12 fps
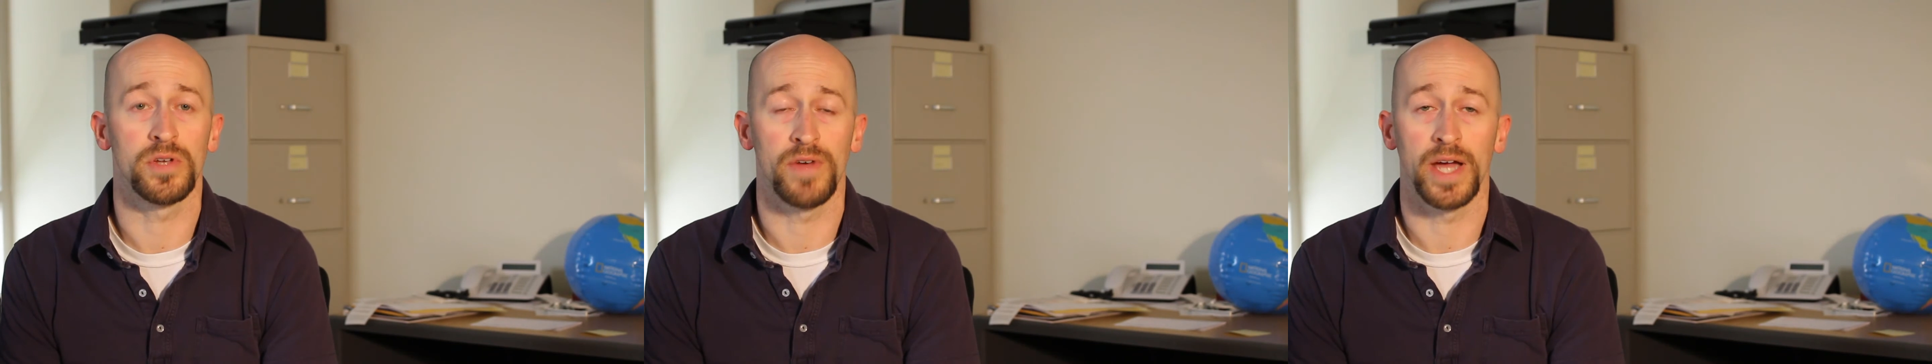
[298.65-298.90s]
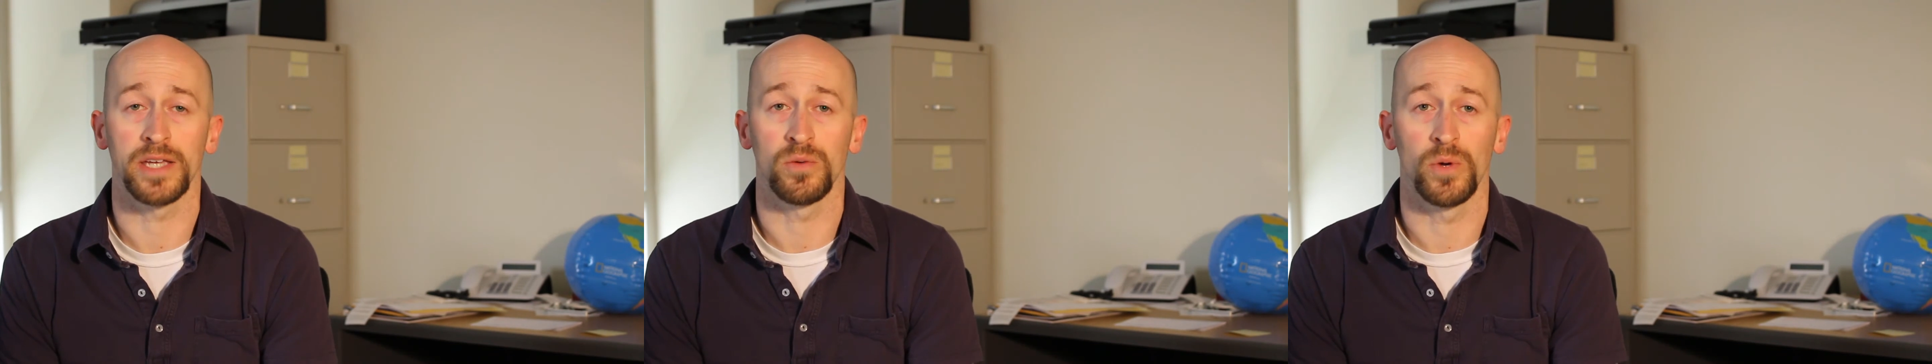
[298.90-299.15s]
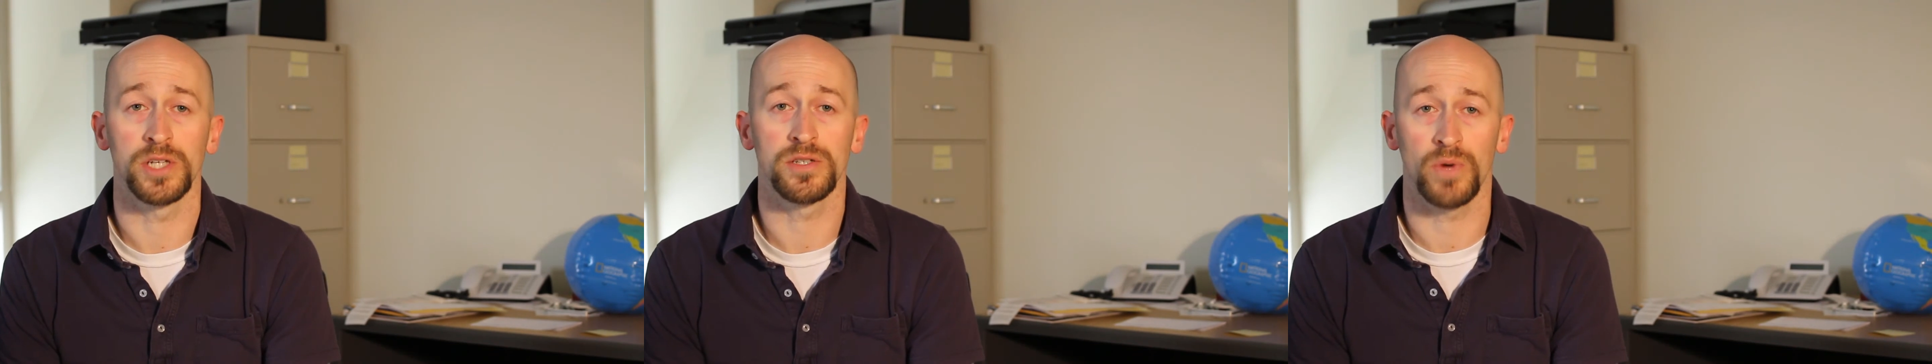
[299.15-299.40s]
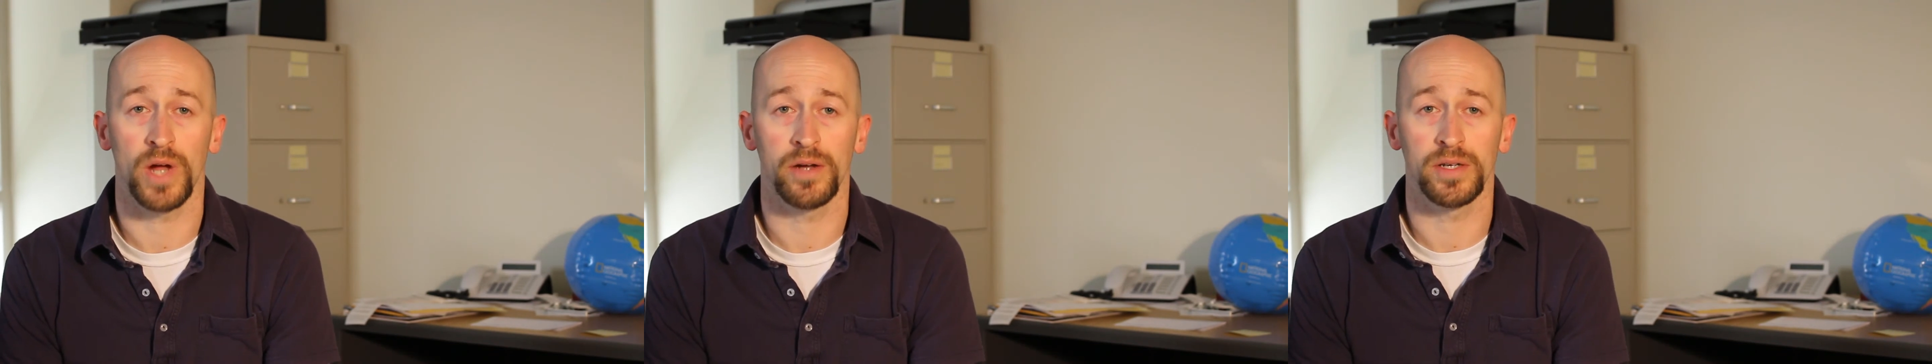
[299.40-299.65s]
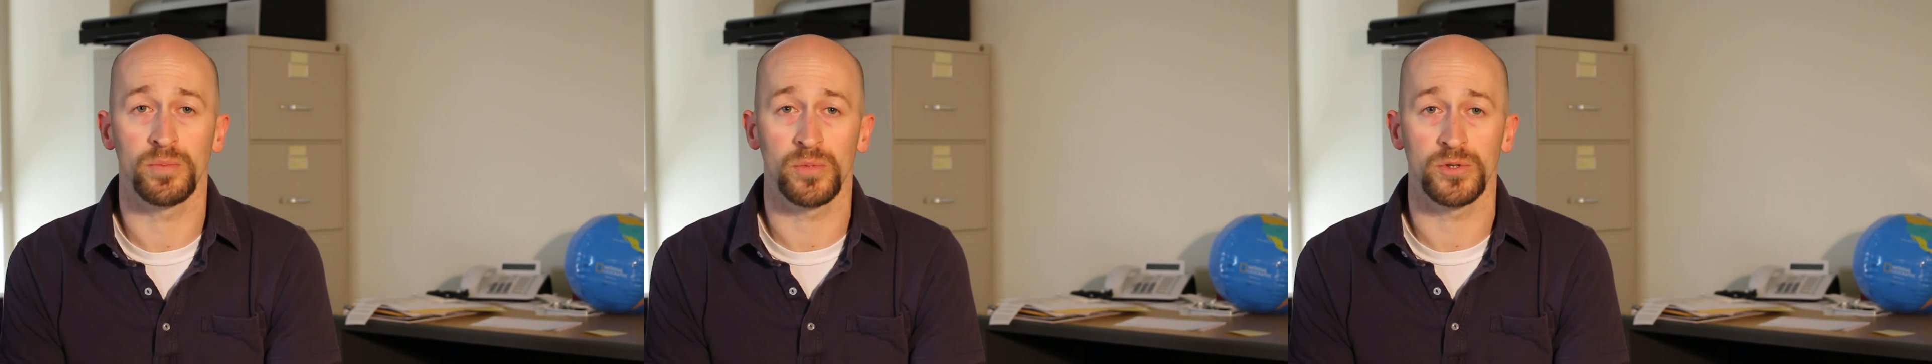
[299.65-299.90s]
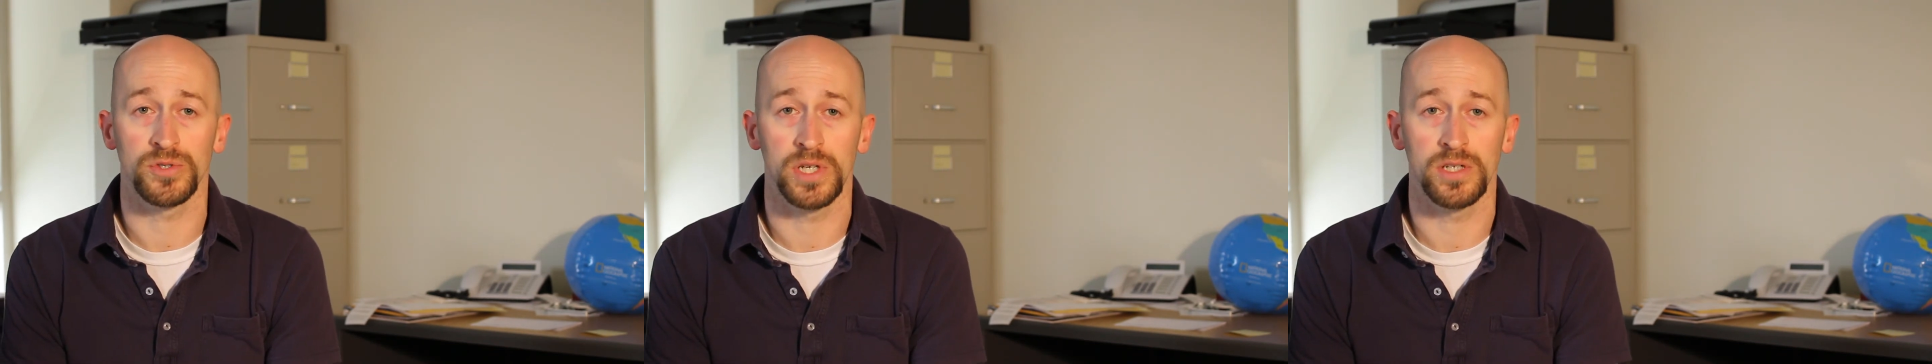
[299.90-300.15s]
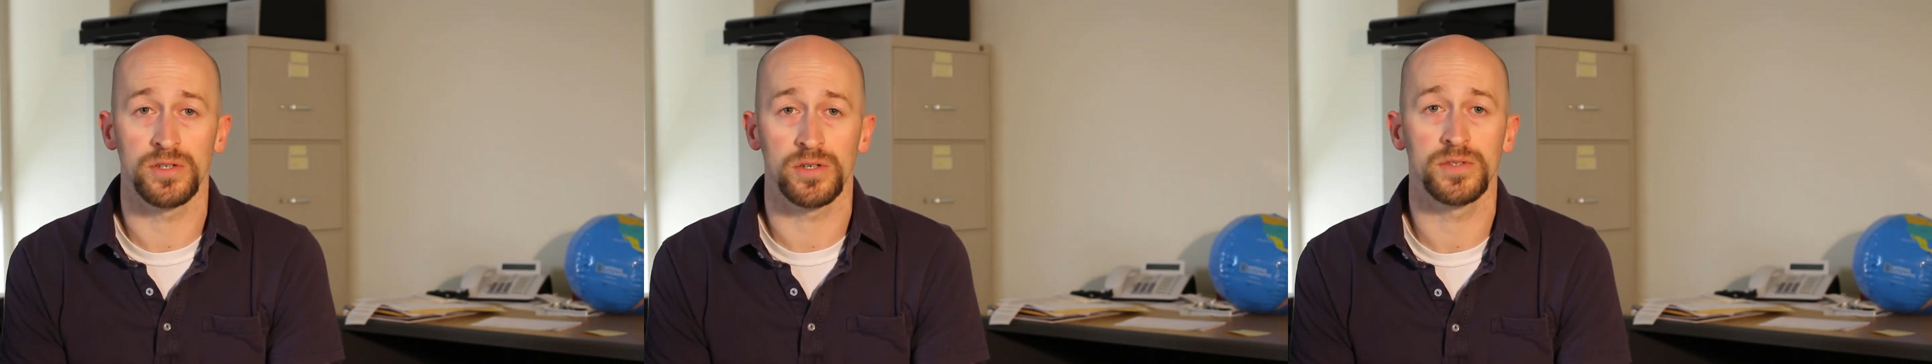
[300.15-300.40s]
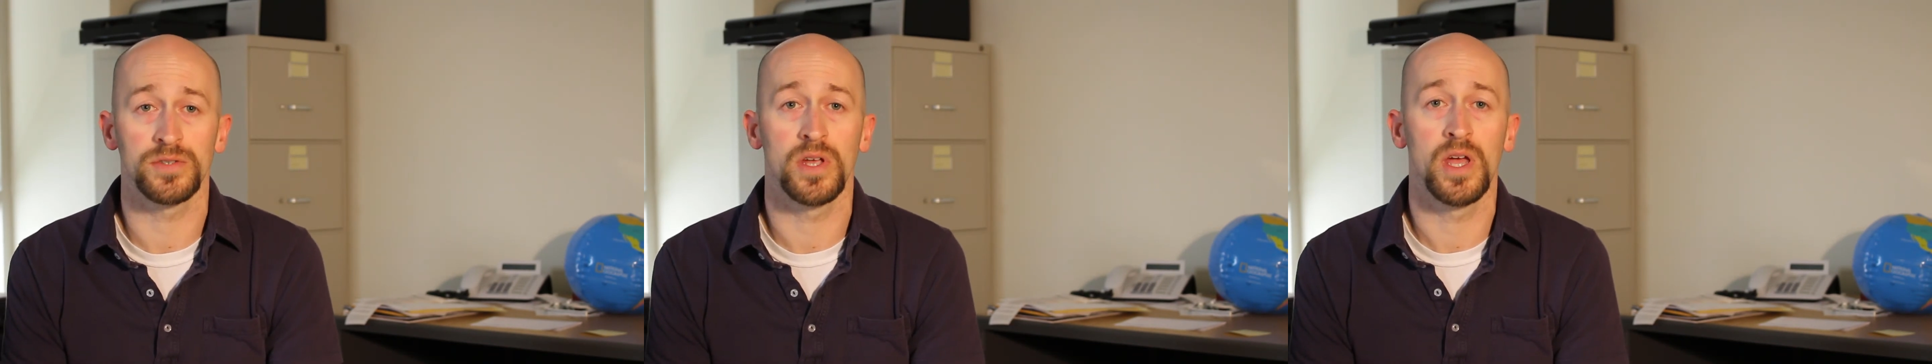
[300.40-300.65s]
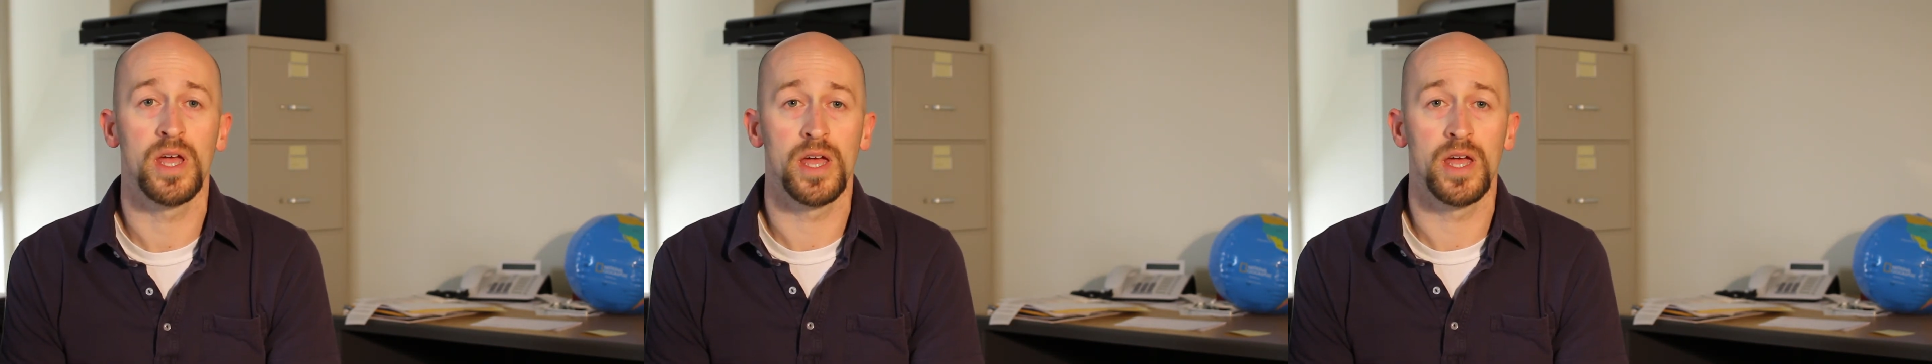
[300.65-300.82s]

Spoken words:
evacuation routing procedures